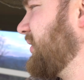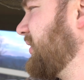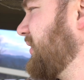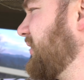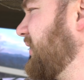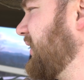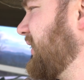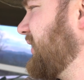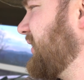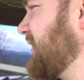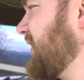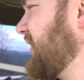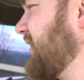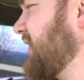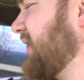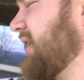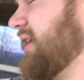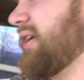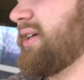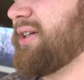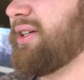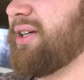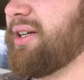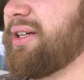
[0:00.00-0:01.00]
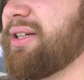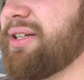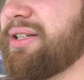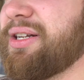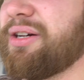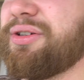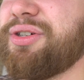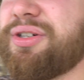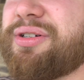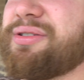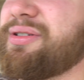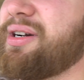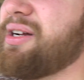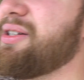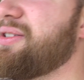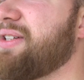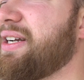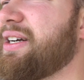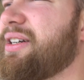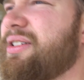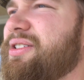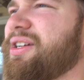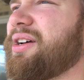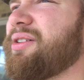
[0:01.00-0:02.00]

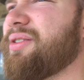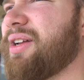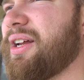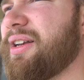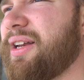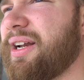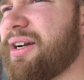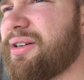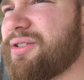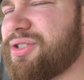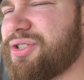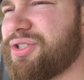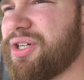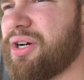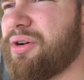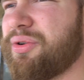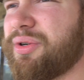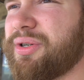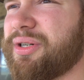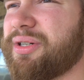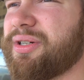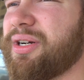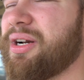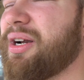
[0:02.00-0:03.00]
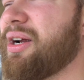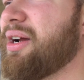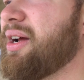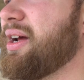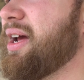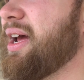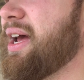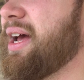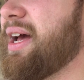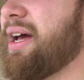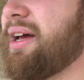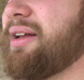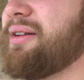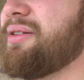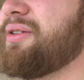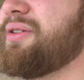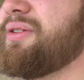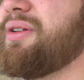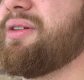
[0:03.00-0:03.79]
crosshairs on a deer's shoulder at